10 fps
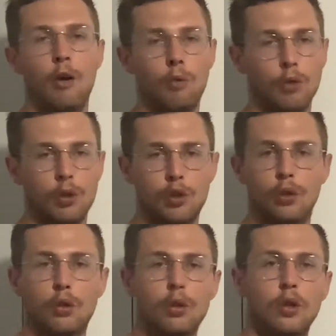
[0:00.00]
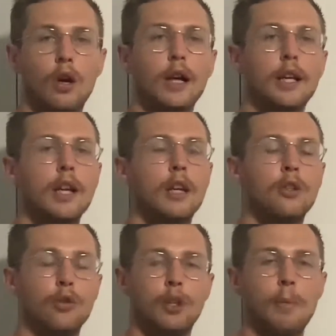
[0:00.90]
what it should look like
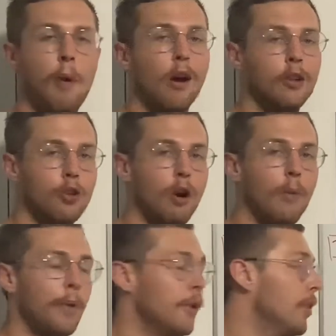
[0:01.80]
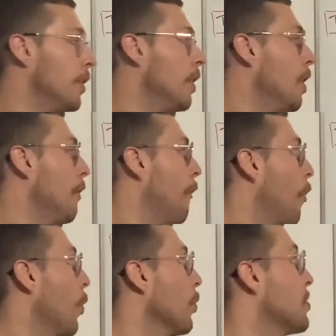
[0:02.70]
during the park trial period
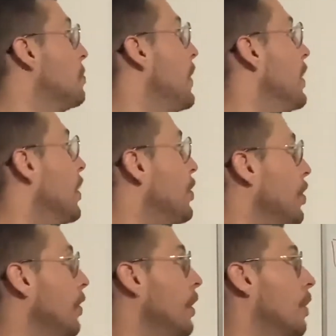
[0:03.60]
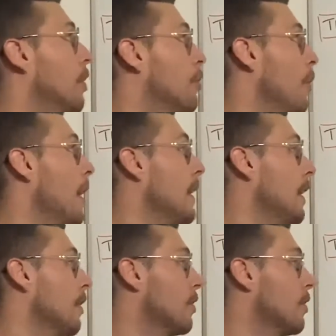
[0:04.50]
for your speed and agility training.